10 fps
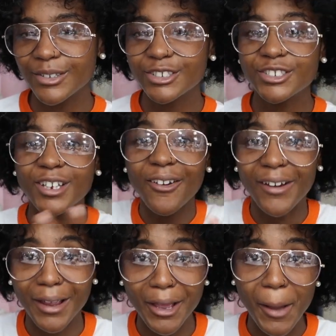
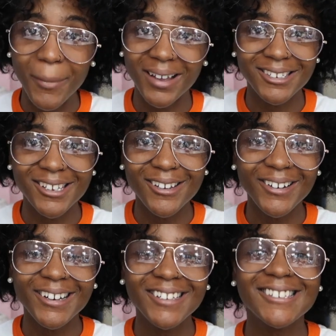sharing my
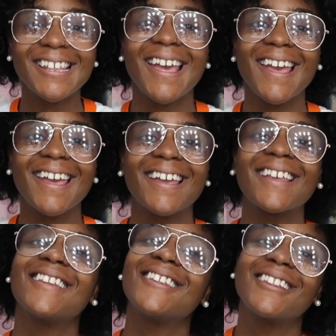secrets
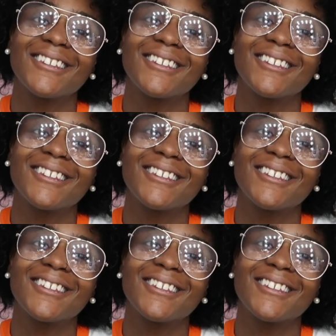and